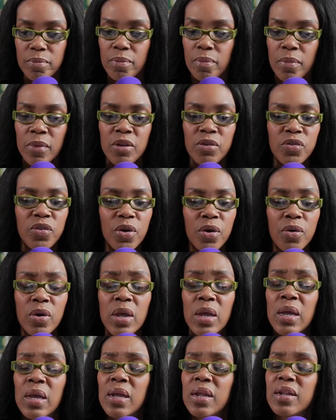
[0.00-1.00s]
So
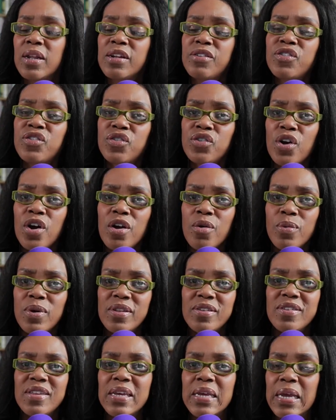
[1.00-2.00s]
let's start with
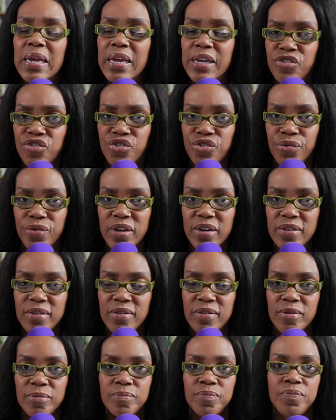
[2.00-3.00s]
the injuries.